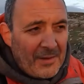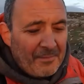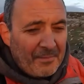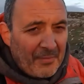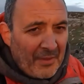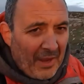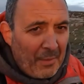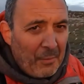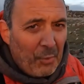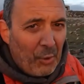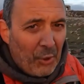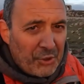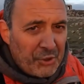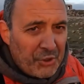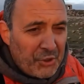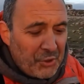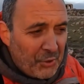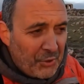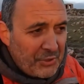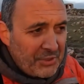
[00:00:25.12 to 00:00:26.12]
I'm wearing
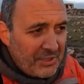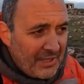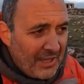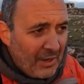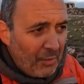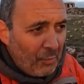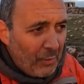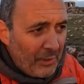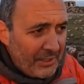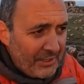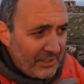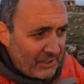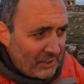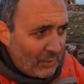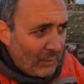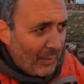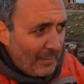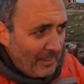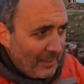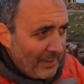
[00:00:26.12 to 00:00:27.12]
shorts and that wind is
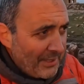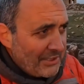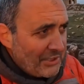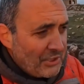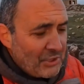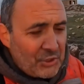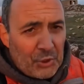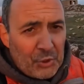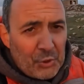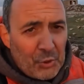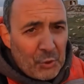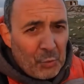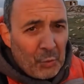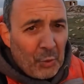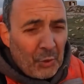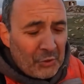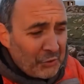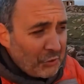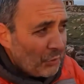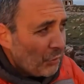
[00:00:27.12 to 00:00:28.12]
going places you don't
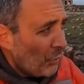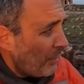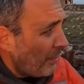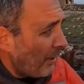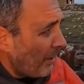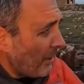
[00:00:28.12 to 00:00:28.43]
want to know about.